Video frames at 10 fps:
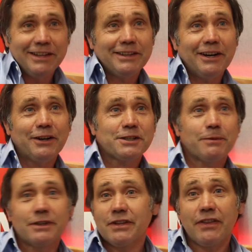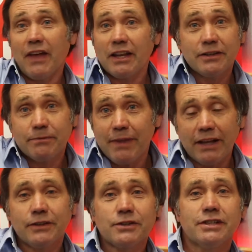the hospitals.
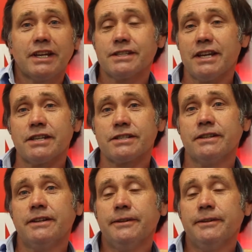That doesn't exist.